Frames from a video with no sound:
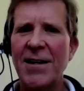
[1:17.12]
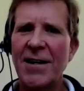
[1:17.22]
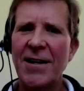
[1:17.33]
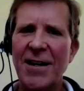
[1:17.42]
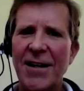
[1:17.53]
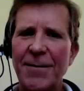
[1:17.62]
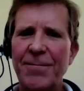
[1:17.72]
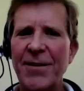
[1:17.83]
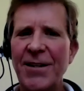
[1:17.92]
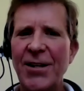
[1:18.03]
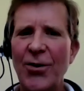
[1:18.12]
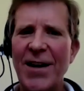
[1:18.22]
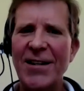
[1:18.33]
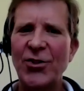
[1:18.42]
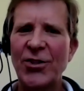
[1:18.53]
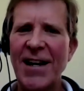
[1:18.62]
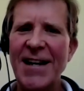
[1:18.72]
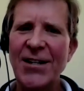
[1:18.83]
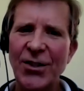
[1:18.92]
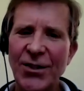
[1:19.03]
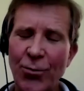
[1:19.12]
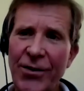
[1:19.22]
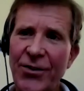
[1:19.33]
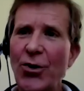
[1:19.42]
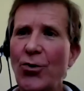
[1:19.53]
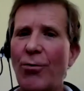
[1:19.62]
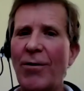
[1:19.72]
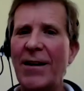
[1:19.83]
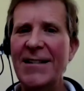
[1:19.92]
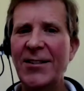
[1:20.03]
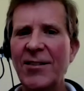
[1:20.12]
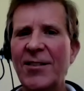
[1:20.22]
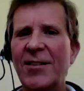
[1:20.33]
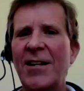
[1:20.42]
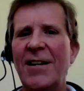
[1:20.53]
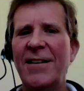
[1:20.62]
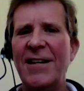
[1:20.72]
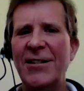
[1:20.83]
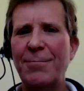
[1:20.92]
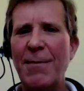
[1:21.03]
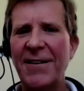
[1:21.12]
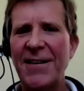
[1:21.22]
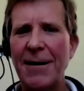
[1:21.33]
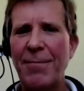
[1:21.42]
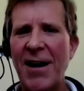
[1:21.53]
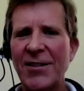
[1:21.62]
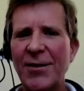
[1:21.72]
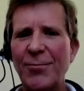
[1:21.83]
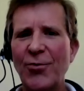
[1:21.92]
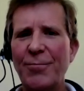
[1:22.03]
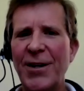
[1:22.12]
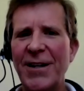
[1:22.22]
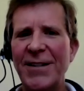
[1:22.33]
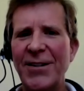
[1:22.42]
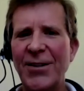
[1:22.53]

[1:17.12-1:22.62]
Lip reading: That changes with newer releases. That's making that possible, but